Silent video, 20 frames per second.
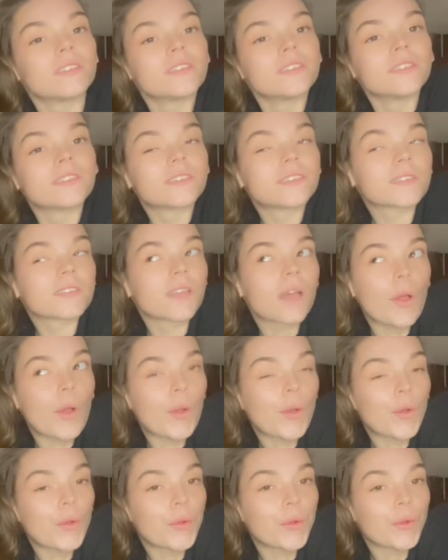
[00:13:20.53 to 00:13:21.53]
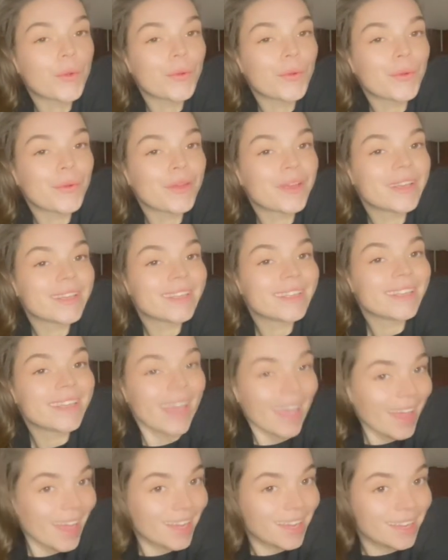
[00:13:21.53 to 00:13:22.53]
So,
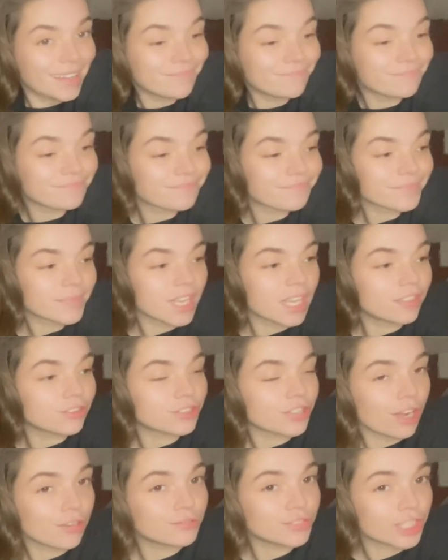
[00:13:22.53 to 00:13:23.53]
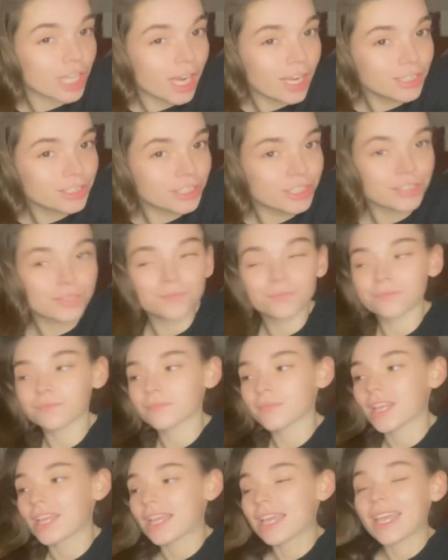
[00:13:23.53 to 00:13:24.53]
yeah, don't judge.
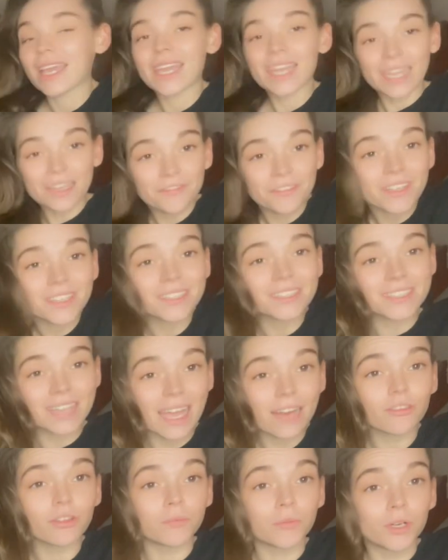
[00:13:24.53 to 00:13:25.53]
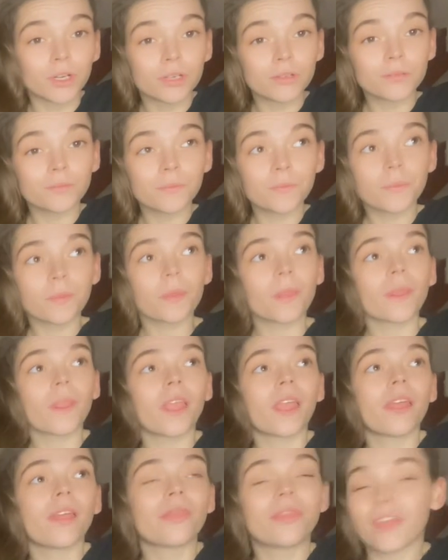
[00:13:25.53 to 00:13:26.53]
If it's terrible,
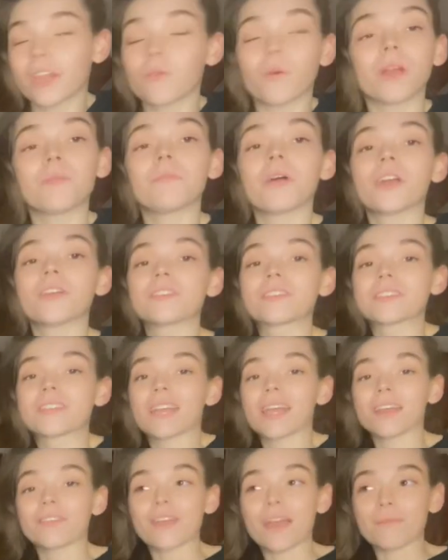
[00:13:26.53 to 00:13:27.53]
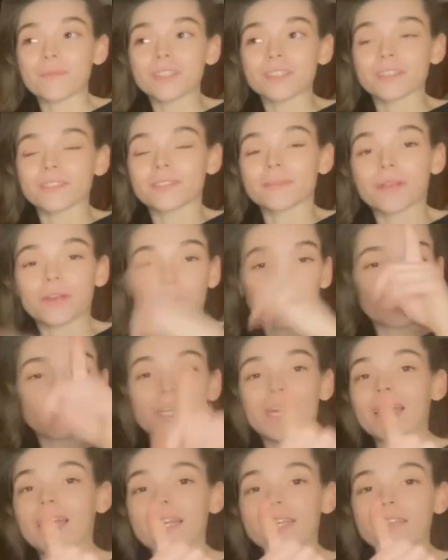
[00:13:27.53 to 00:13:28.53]
then I won't post it, and that means I spent all
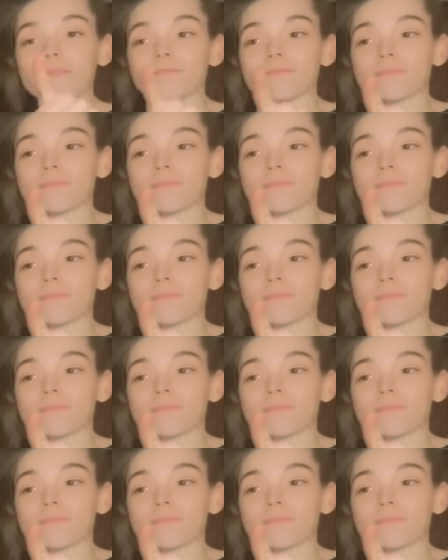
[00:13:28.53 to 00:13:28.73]
day